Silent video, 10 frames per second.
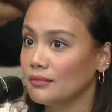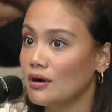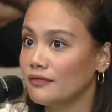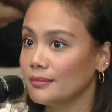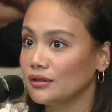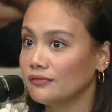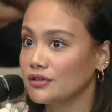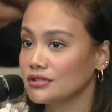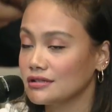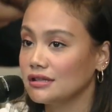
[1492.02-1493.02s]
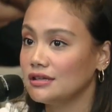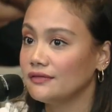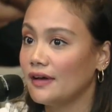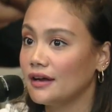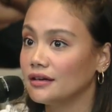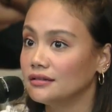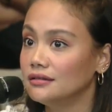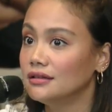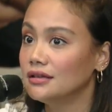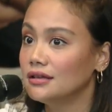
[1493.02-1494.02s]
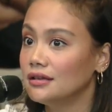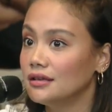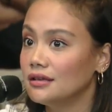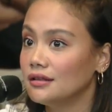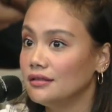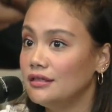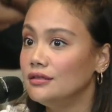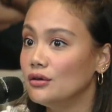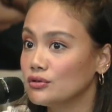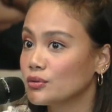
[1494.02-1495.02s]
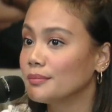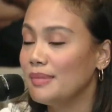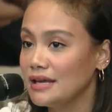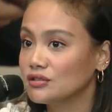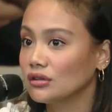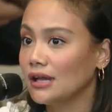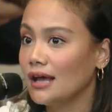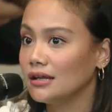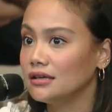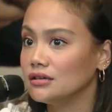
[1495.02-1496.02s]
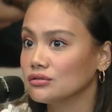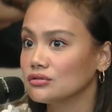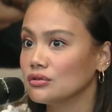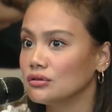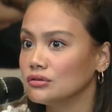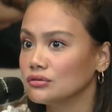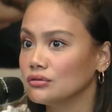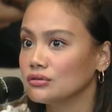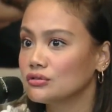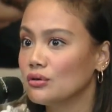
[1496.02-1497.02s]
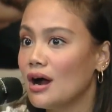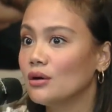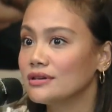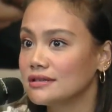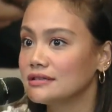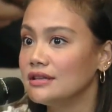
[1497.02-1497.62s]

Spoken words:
government officials that he fired, those were based on allegations also. So how was this